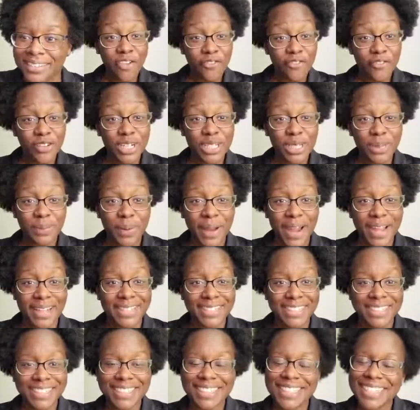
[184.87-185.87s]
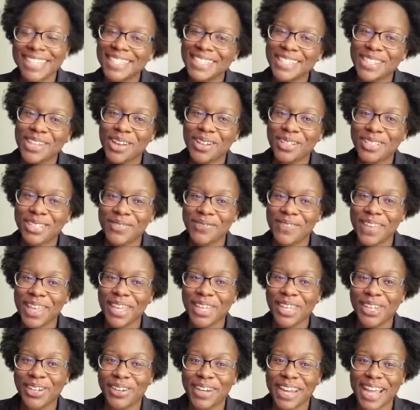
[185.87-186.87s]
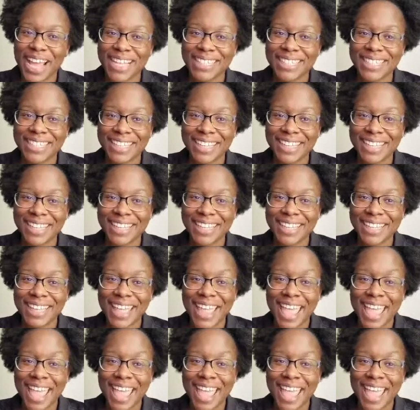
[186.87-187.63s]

First practice is to cultivate curiosity.